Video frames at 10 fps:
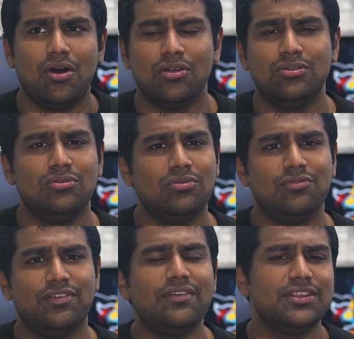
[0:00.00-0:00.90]
on
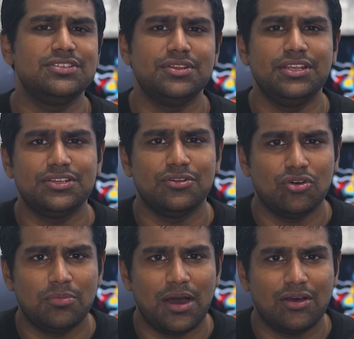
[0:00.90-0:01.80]
5 things you need to
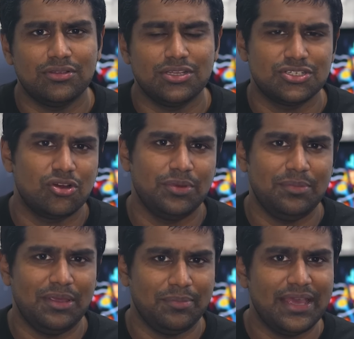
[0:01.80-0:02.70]
know about the
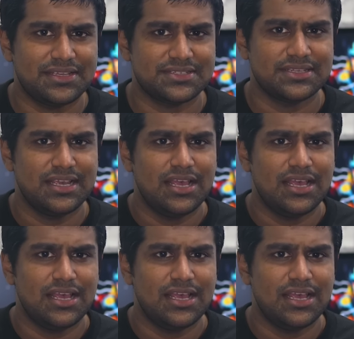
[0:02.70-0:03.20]
Xiaomi Mi Mix.